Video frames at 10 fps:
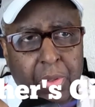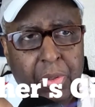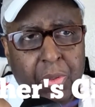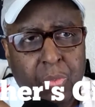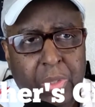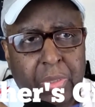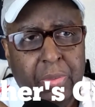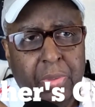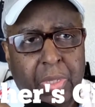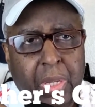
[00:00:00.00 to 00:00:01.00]
you'll
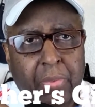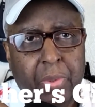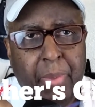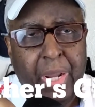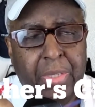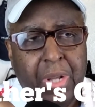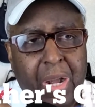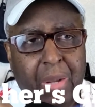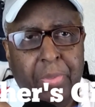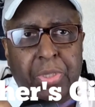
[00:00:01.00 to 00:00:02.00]
want to pay it the
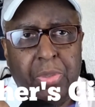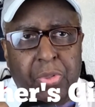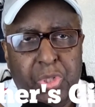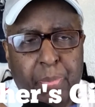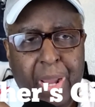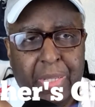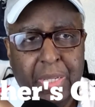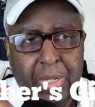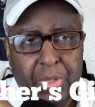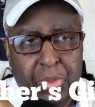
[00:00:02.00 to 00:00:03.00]
homage and respect
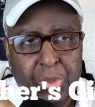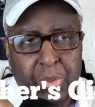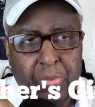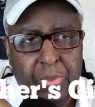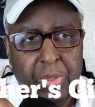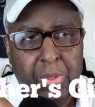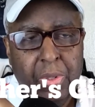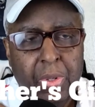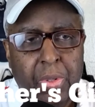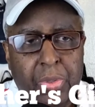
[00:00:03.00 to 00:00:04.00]
that it deserves.
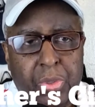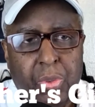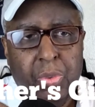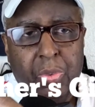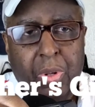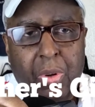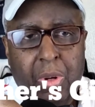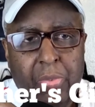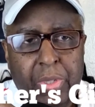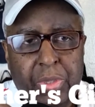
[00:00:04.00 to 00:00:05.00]
So I
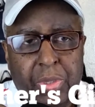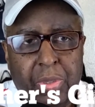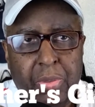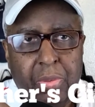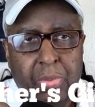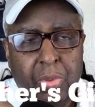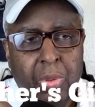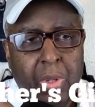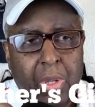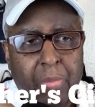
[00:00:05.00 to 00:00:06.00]
always
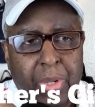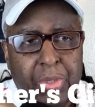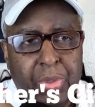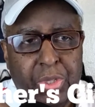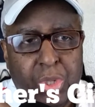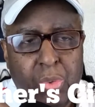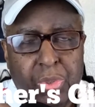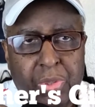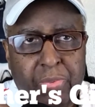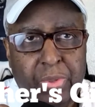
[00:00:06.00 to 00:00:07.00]
make sure I
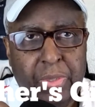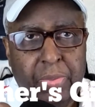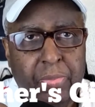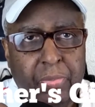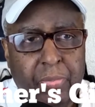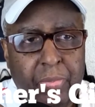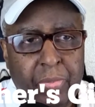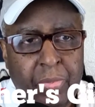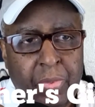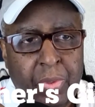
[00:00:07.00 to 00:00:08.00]
toast the foot.
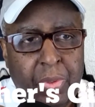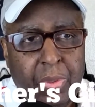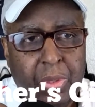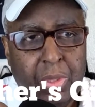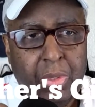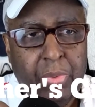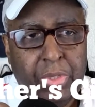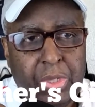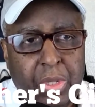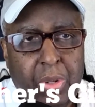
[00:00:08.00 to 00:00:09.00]
Do it
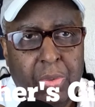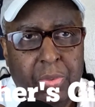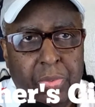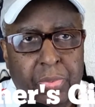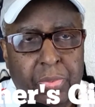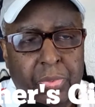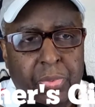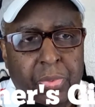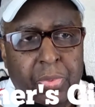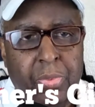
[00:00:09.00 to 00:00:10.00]
slow.
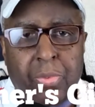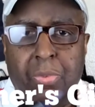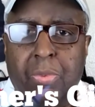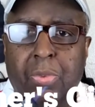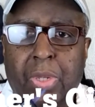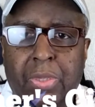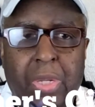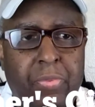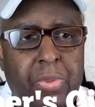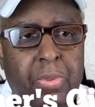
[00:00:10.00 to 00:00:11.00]
Oh, that's
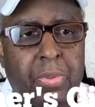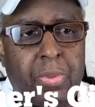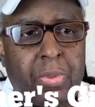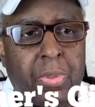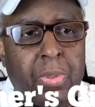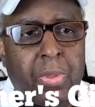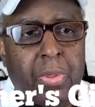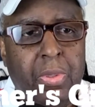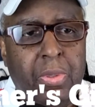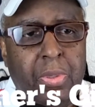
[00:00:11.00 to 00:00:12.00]
having
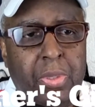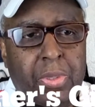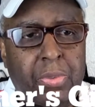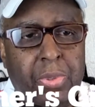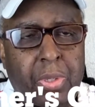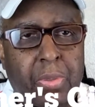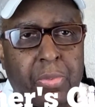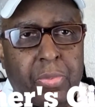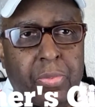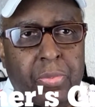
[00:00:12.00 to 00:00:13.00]
issues there.
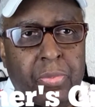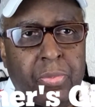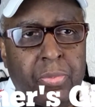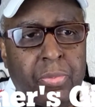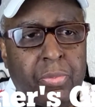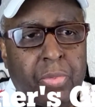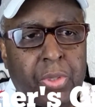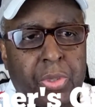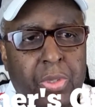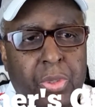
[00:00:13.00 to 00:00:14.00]

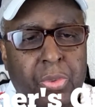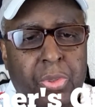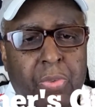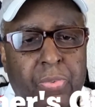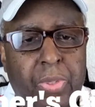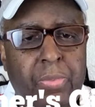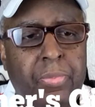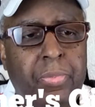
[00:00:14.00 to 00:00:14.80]
Make sure I toast the foot.